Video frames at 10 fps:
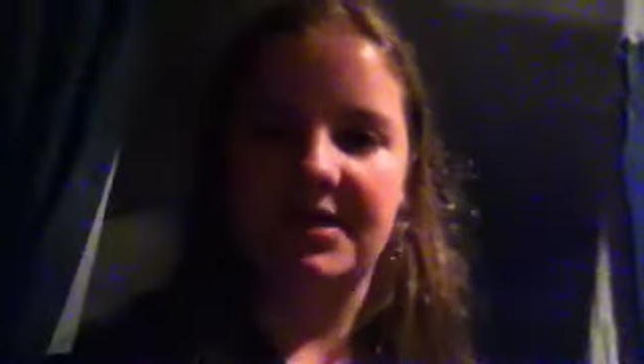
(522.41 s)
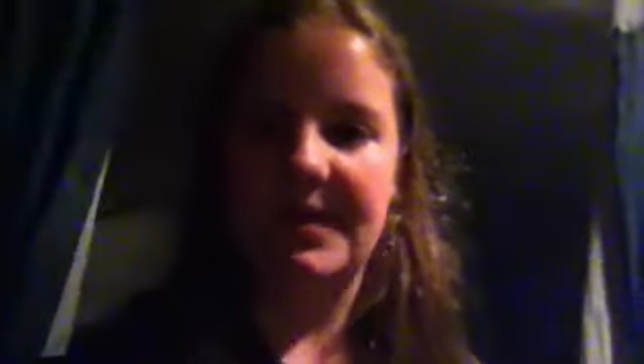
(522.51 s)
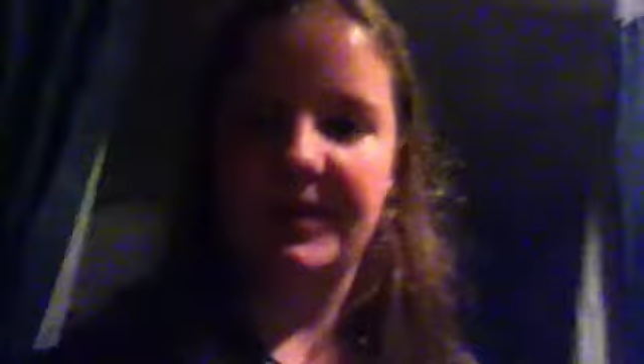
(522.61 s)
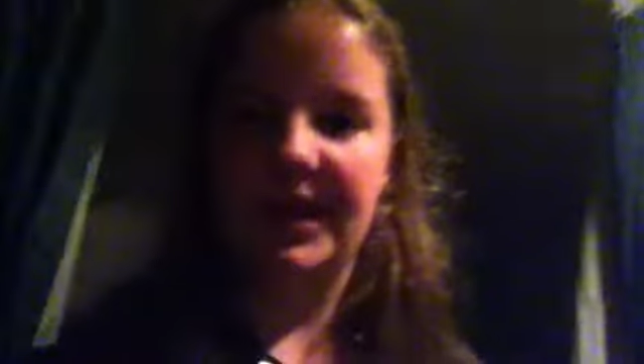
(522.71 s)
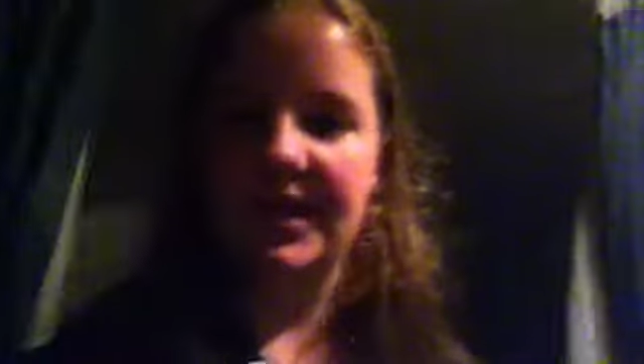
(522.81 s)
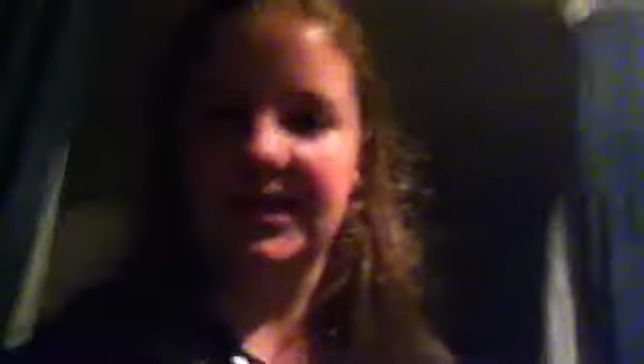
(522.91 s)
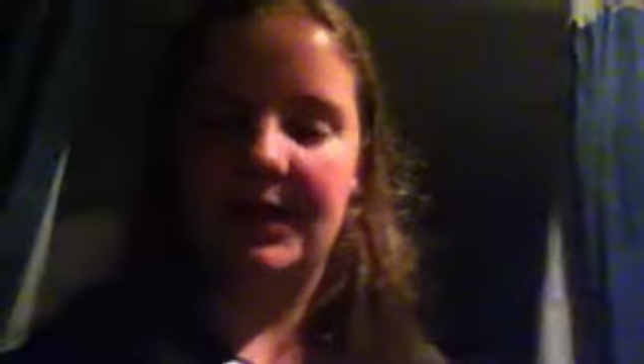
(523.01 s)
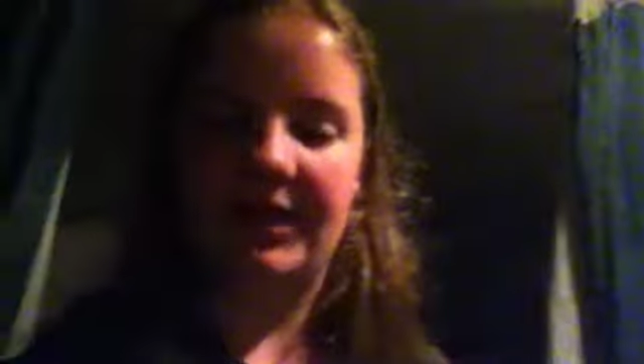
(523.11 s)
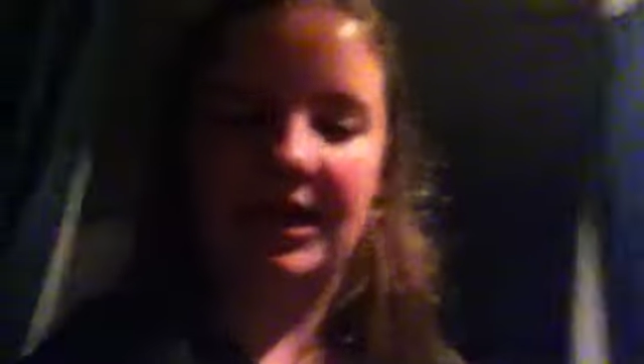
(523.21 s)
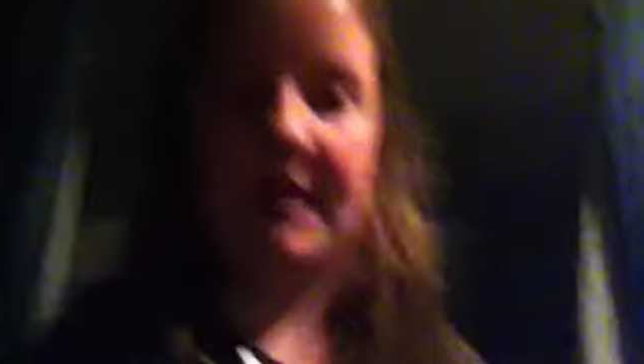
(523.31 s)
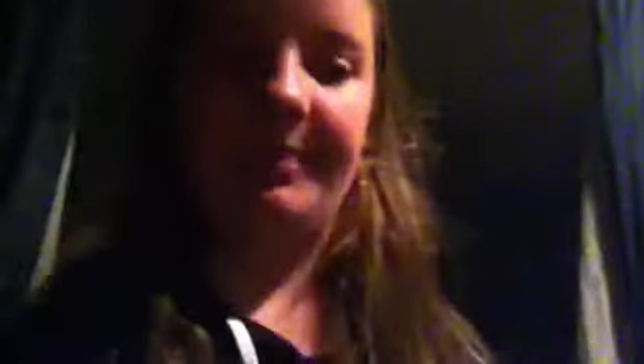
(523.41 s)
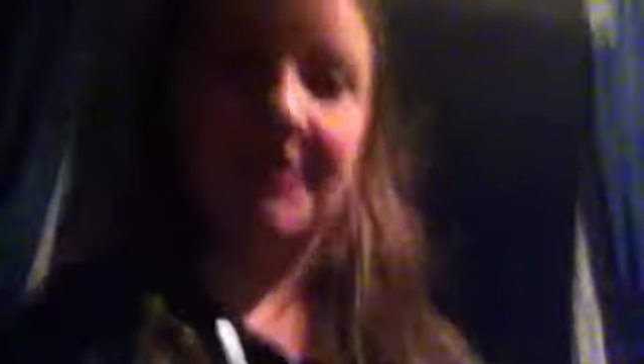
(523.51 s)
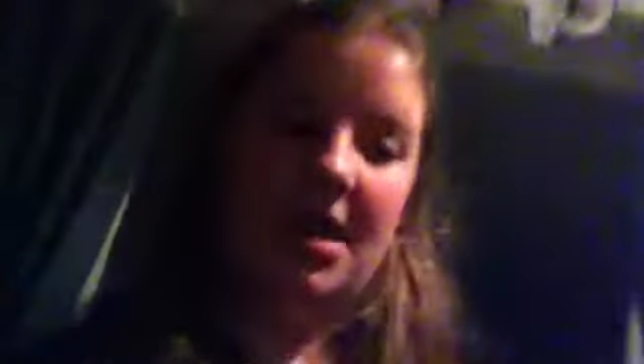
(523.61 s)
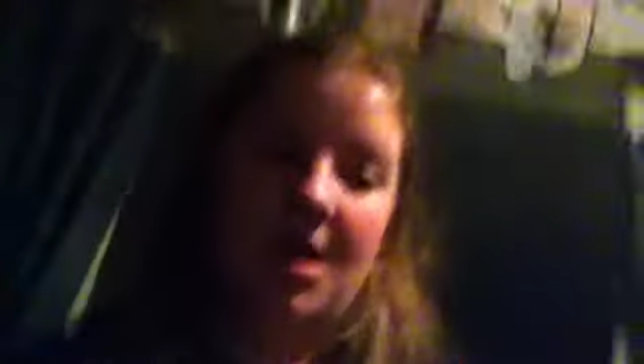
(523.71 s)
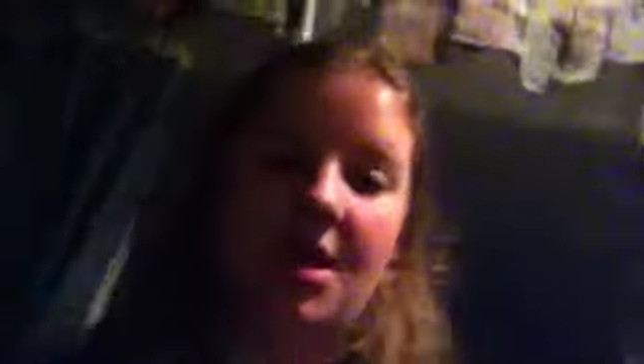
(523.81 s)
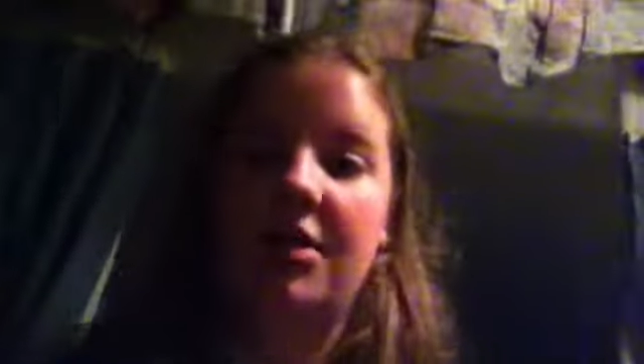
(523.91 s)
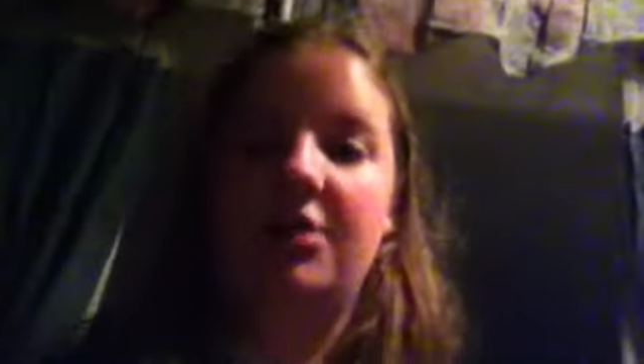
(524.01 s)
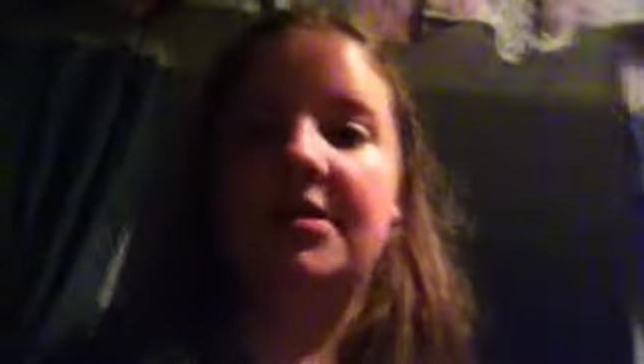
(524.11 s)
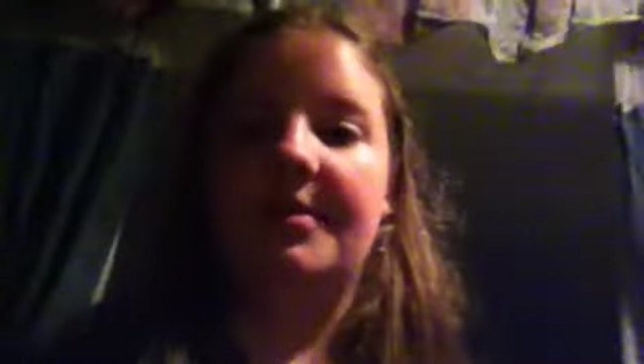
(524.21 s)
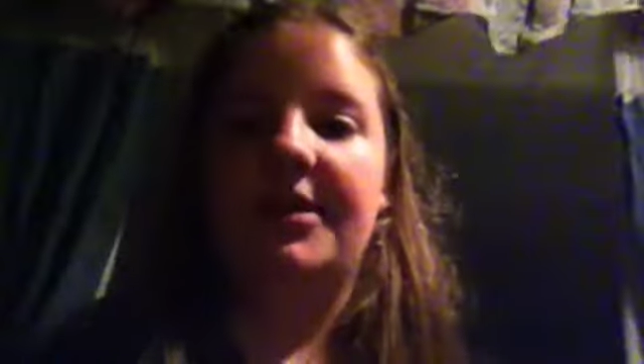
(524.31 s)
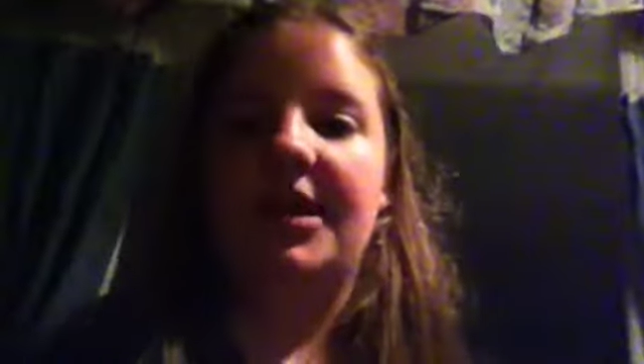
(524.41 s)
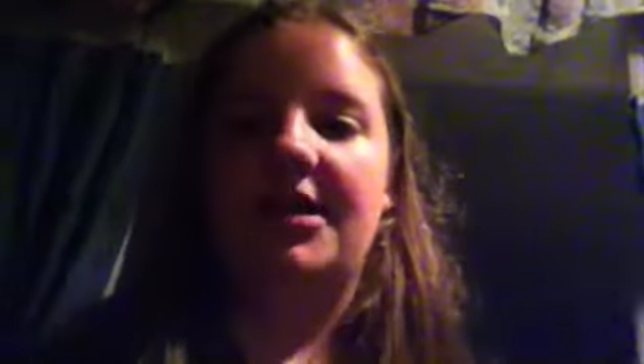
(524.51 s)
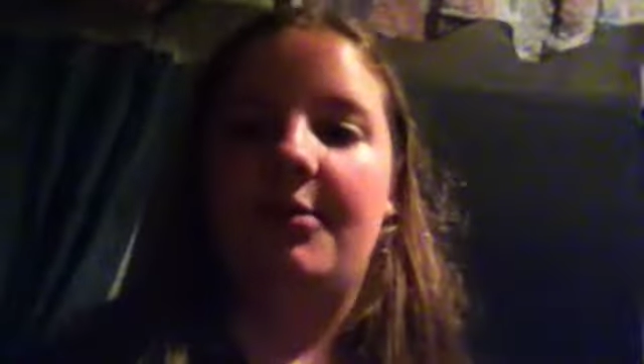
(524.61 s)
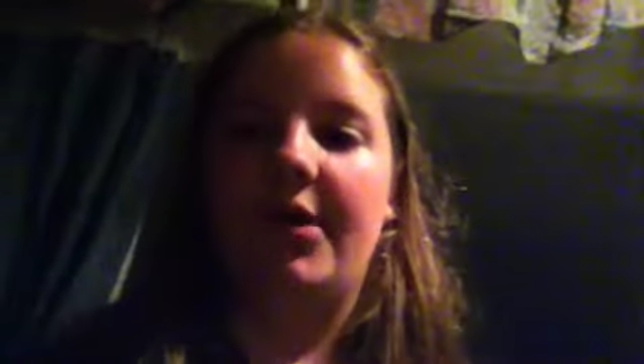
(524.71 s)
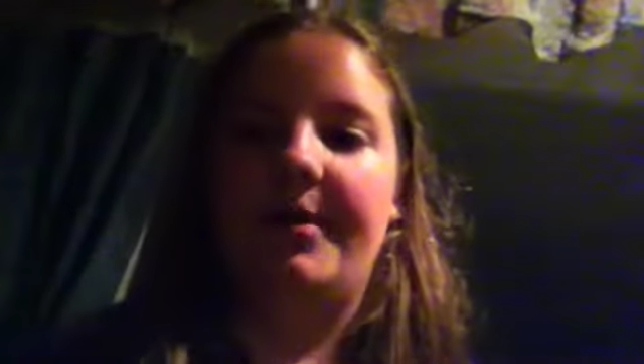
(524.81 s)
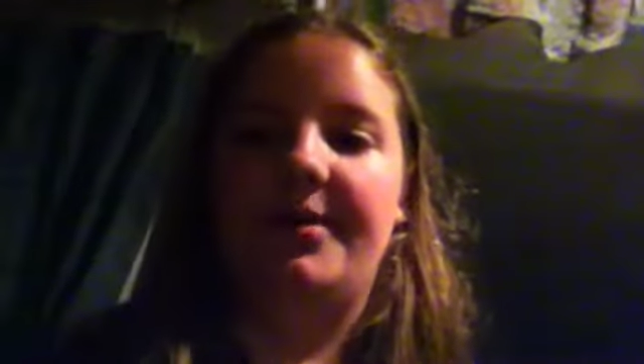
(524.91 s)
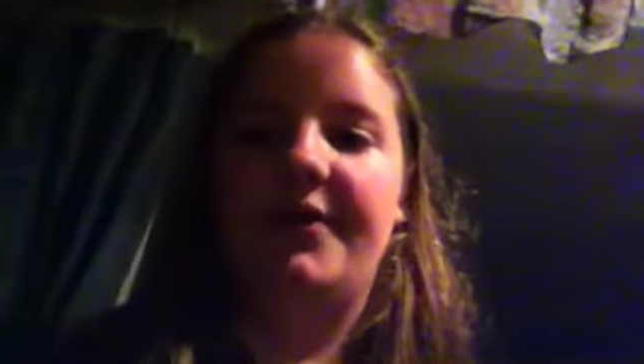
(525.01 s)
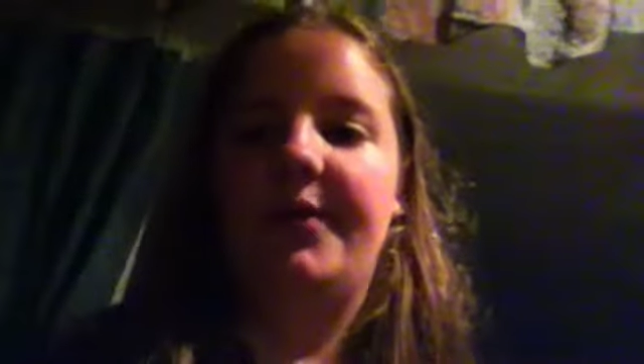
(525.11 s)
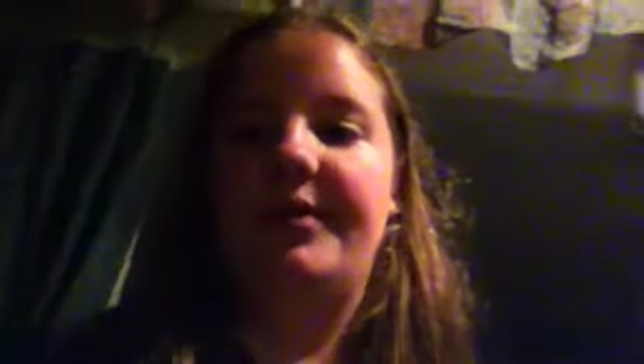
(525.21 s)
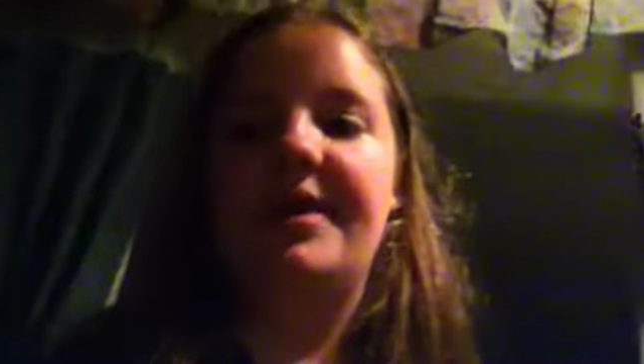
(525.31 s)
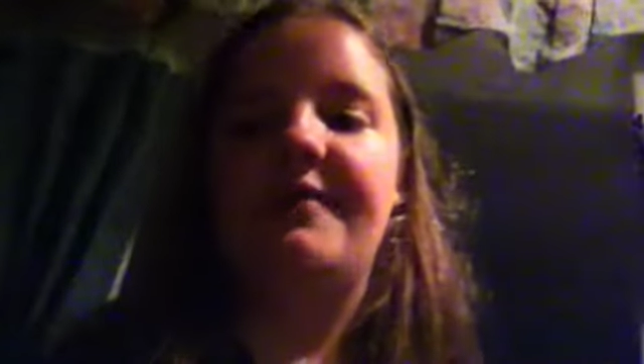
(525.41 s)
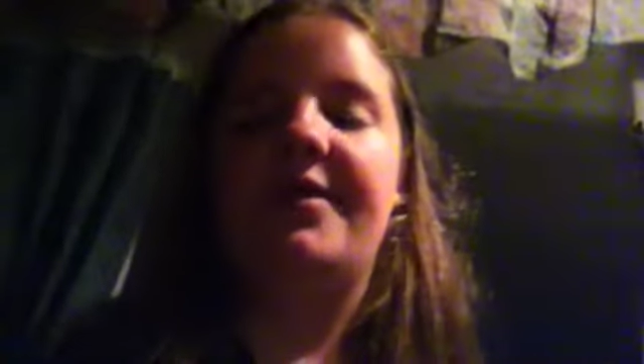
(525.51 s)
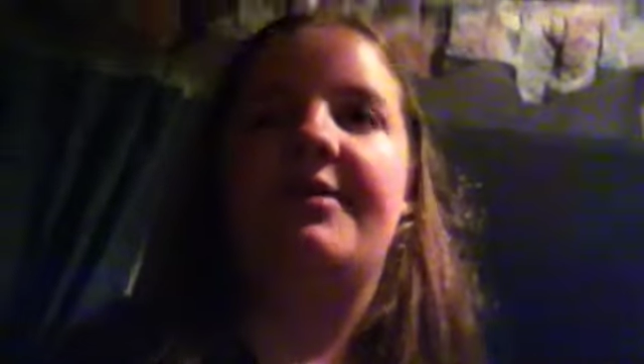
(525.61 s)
or something, so that we can do something in the morning before we leave.